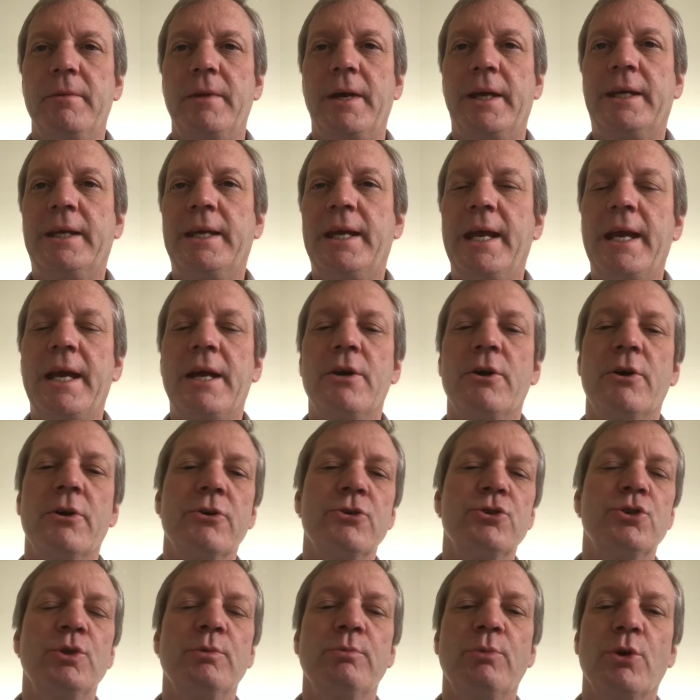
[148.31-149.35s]
I can't
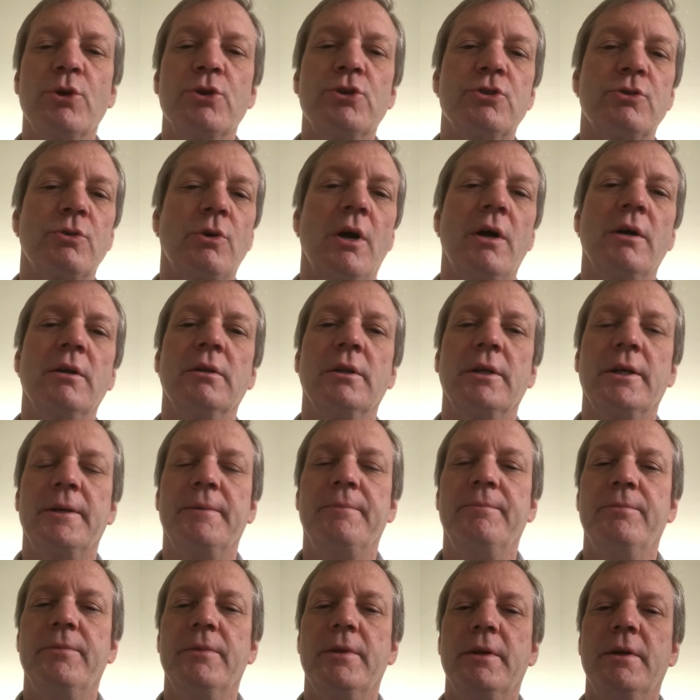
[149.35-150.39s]
urge you more strongly
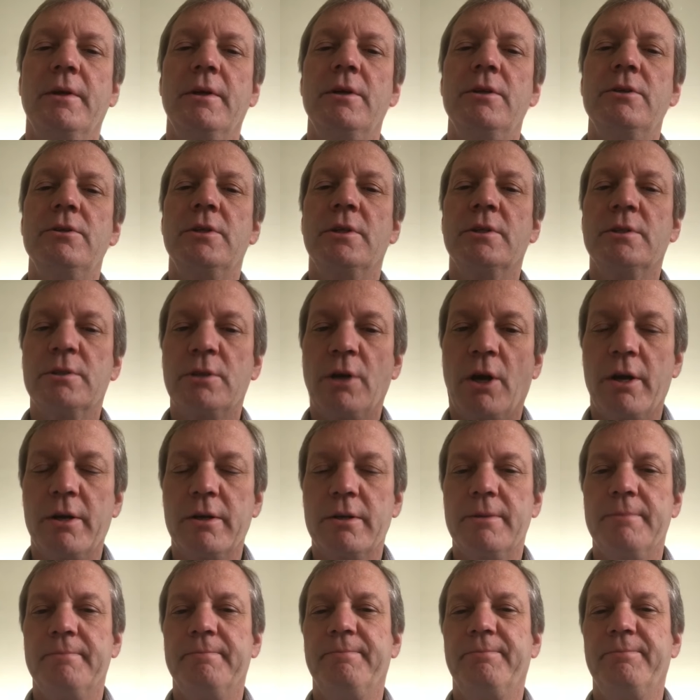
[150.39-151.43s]
to
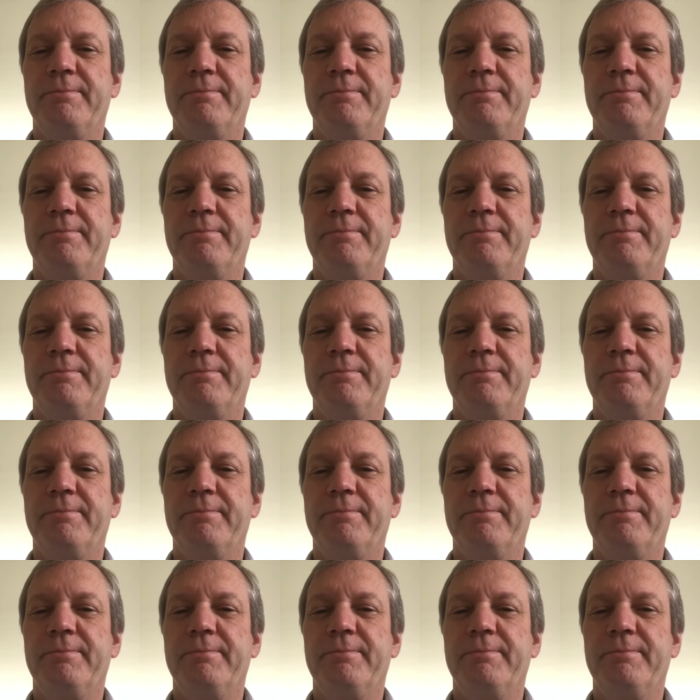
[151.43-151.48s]
start.